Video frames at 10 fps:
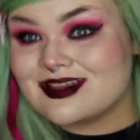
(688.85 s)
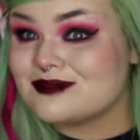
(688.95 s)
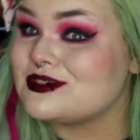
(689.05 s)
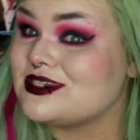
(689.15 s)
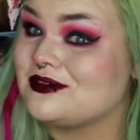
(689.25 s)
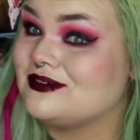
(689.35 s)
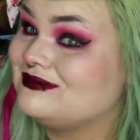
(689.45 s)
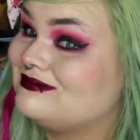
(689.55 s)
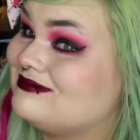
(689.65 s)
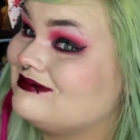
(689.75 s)
I'm
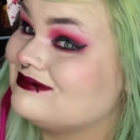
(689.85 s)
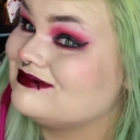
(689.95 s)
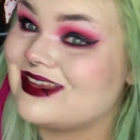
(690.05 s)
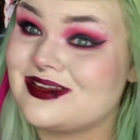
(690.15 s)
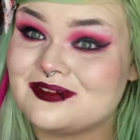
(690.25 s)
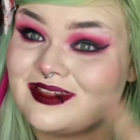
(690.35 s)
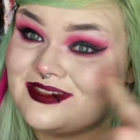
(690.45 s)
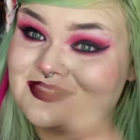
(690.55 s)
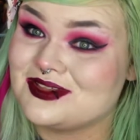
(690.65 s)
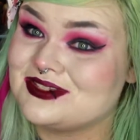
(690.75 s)
single. I don't look like
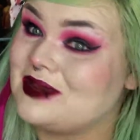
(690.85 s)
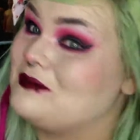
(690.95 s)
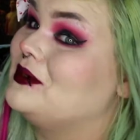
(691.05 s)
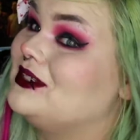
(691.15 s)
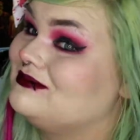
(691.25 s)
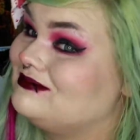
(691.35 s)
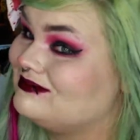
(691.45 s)
this all the time, but